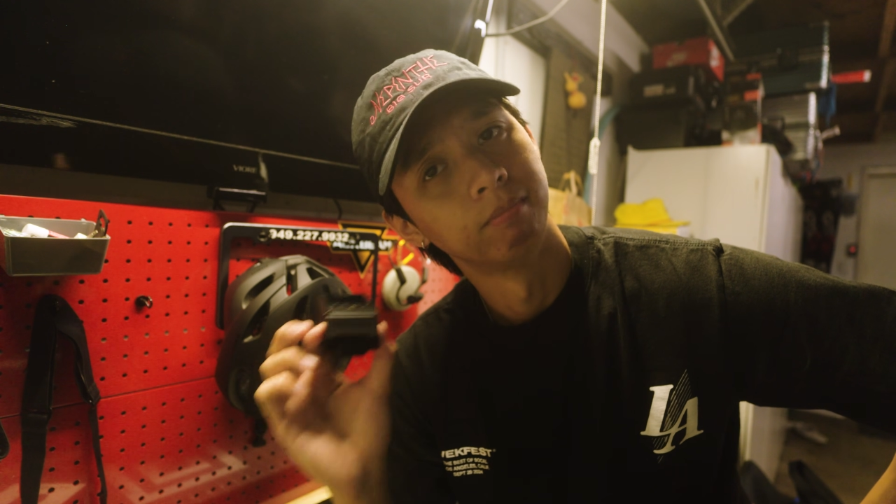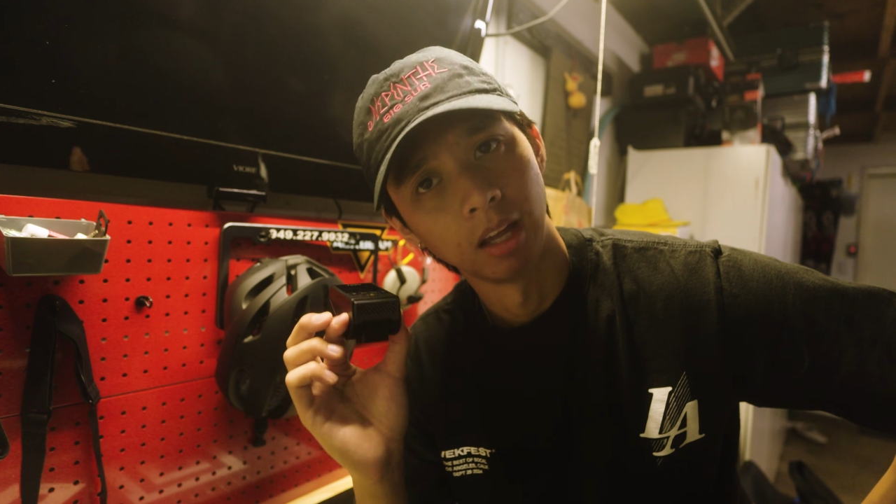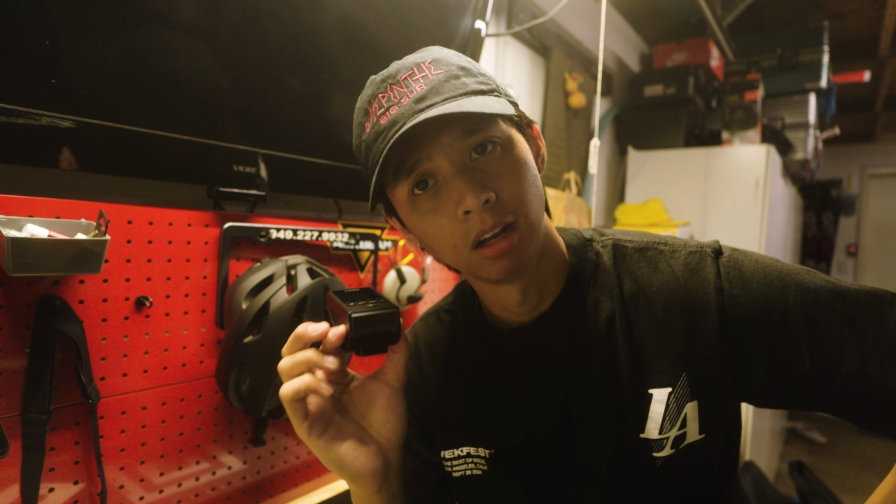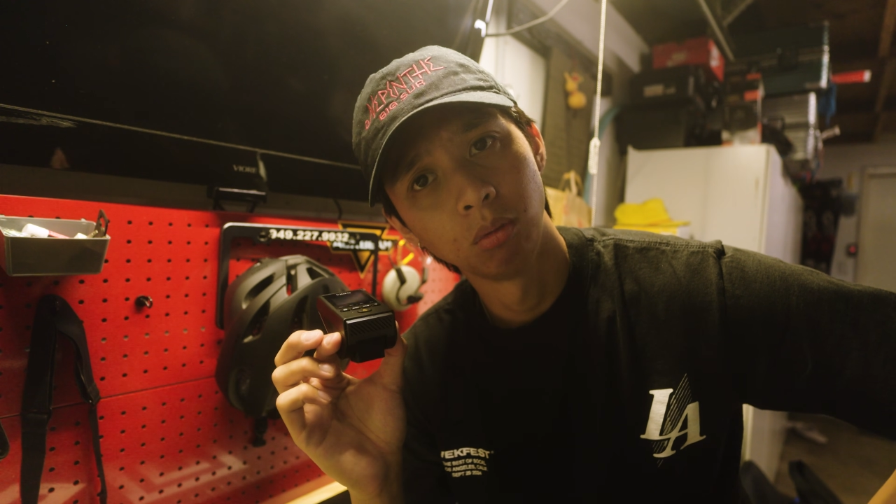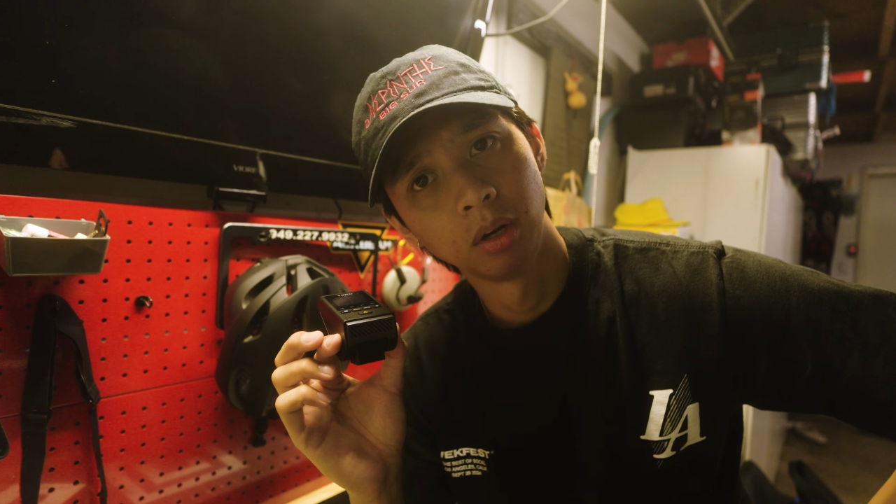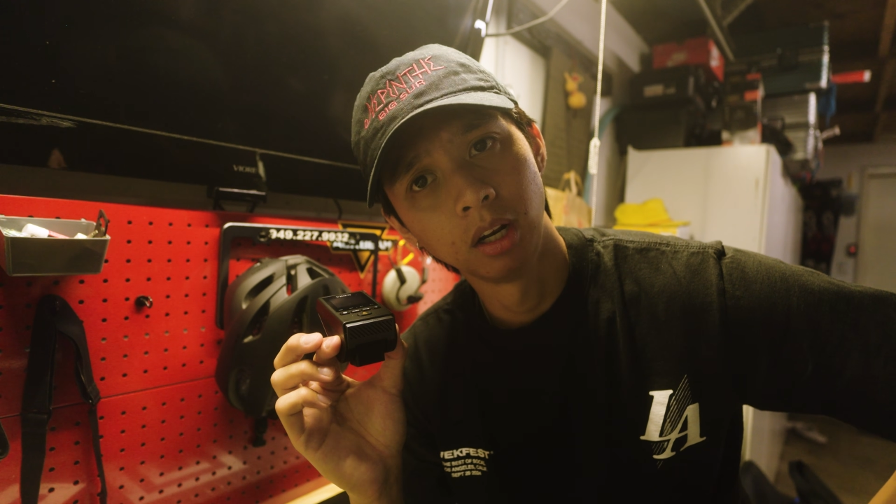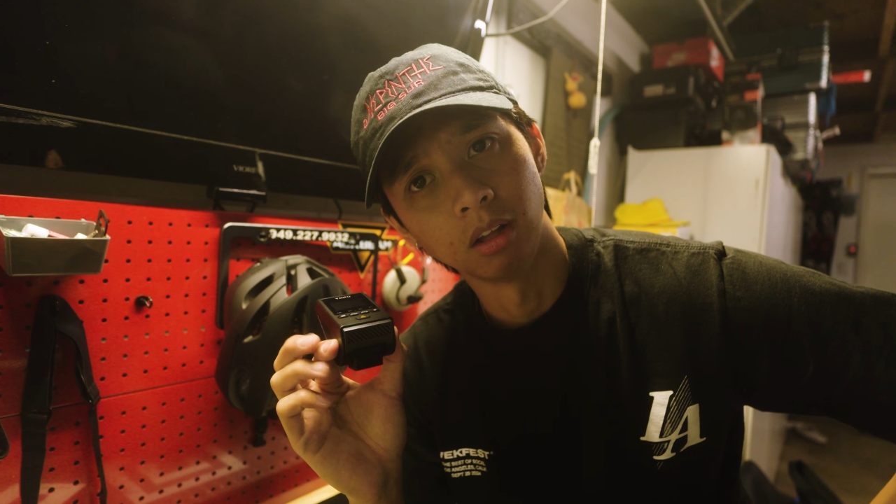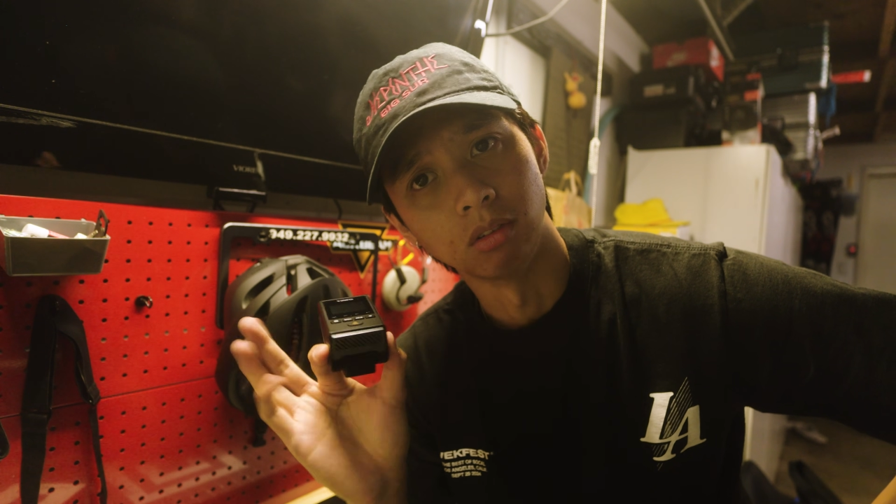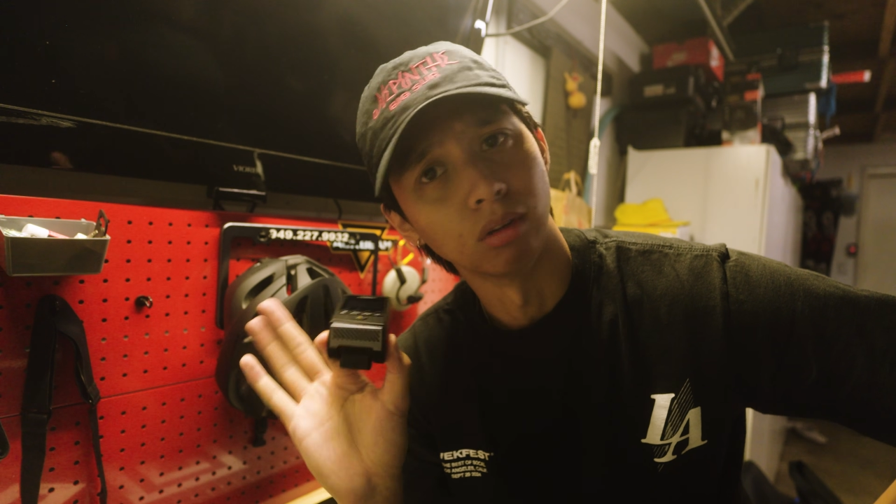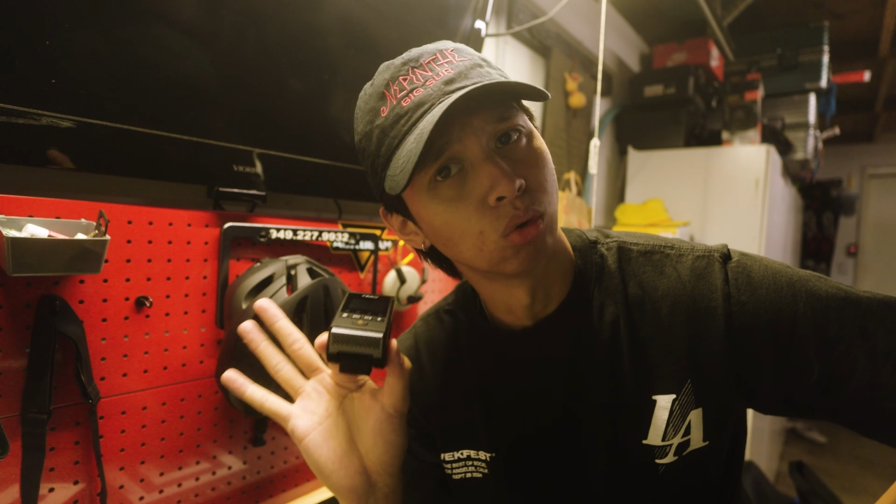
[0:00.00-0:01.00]
it is what it
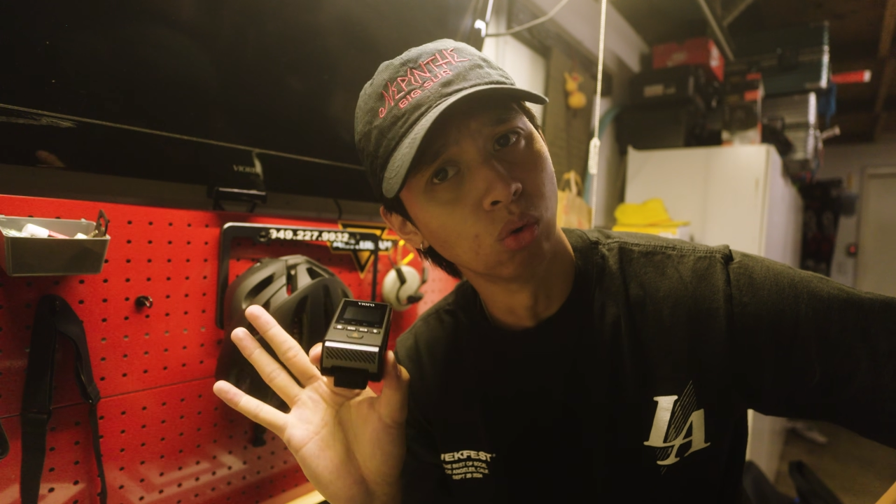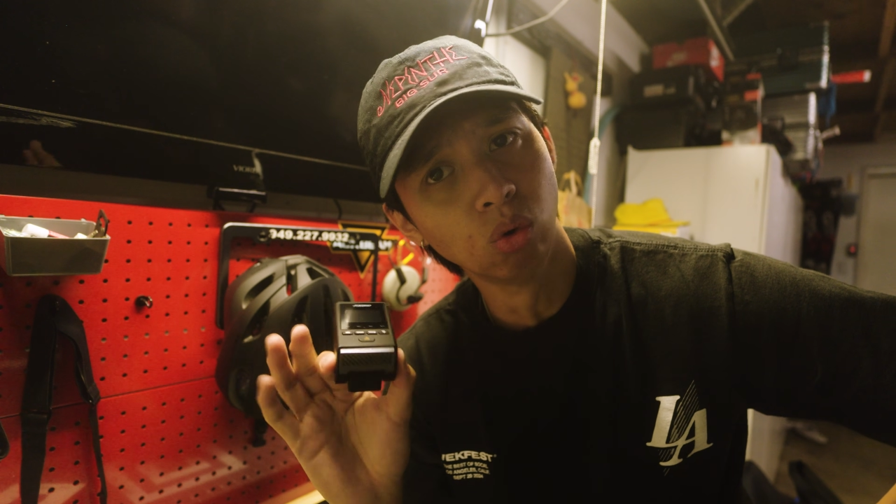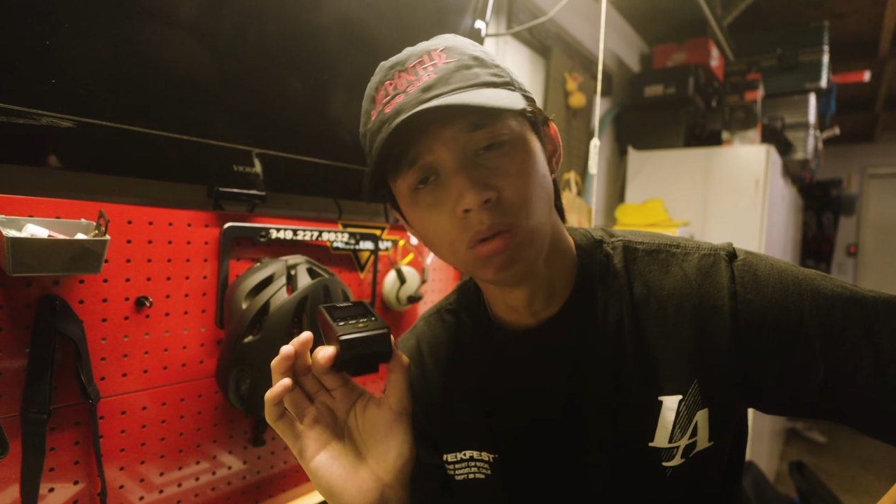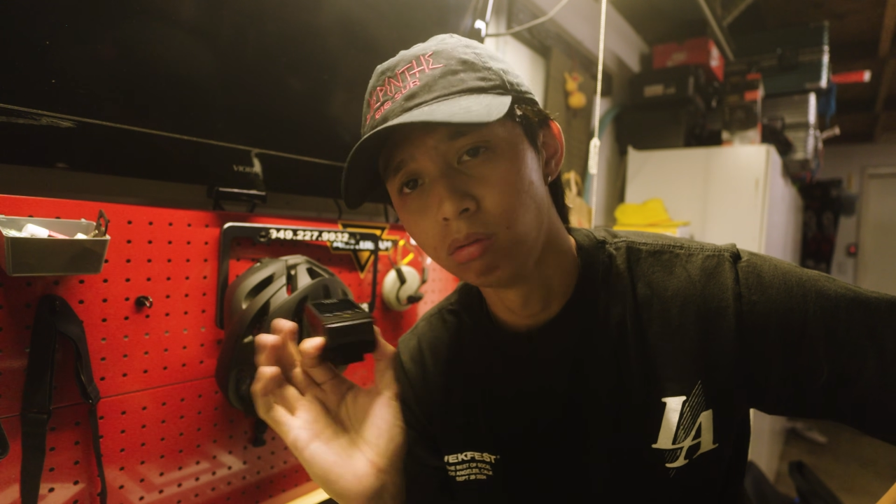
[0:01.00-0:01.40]
is. It's cool.